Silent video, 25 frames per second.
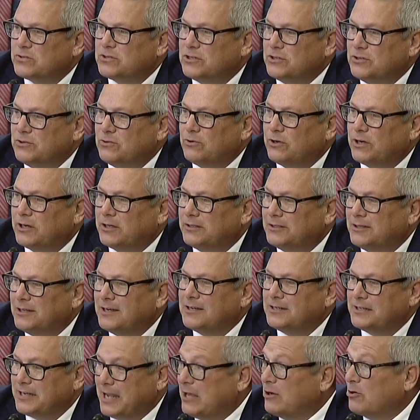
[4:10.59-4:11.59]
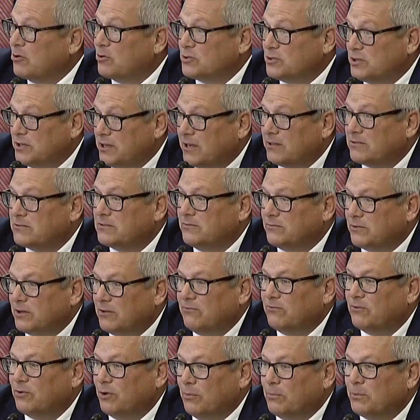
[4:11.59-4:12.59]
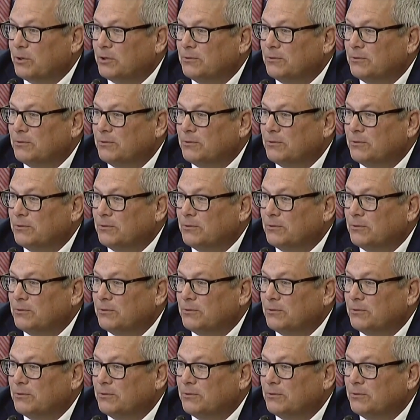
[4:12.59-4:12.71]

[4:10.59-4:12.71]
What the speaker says: to NRCS if confirmed.